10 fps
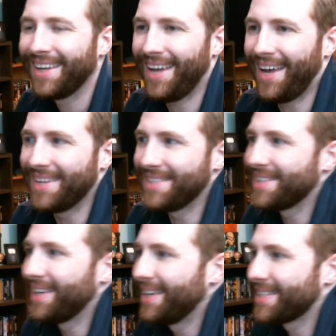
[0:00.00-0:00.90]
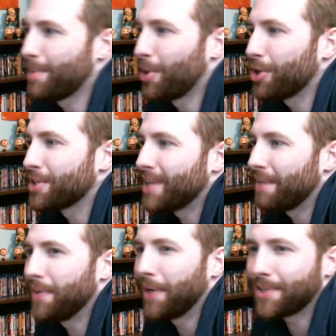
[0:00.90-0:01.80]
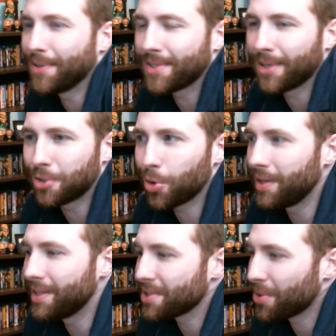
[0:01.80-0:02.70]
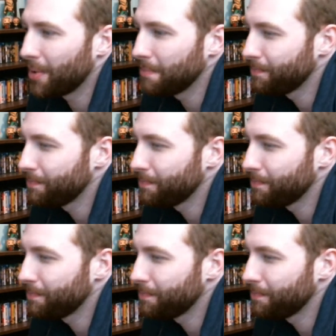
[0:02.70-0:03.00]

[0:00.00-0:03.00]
and some other good stuff in there too. So join the Discord.